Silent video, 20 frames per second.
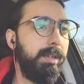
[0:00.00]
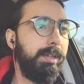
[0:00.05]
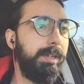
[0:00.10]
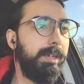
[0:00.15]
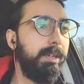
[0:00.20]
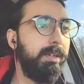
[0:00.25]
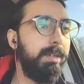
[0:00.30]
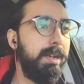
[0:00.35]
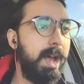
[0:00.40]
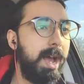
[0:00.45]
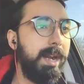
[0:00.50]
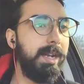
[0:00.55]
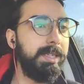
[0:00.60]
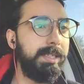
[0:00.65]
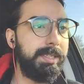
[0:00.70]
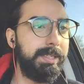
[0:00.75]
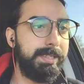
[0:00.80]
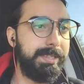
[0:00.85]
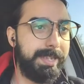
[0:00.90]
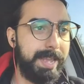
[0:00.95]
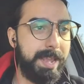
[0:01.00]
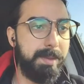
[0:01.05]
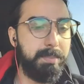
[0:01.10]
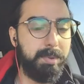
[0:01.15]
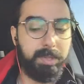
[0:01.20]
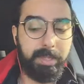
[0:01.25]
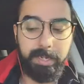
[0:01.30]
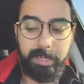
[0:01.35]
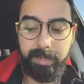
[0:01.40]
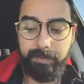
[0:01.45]
You're not a
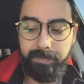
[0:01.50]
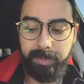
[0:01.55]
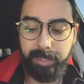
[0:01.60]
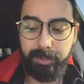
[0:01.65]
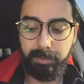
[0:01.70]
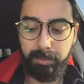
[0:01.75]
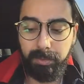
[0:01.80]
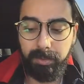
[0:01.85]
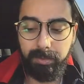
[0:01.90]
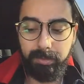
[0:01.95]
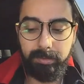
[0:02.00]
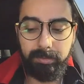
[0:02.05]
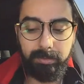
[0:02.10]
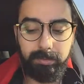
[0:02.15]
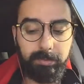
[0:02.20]
stable individual.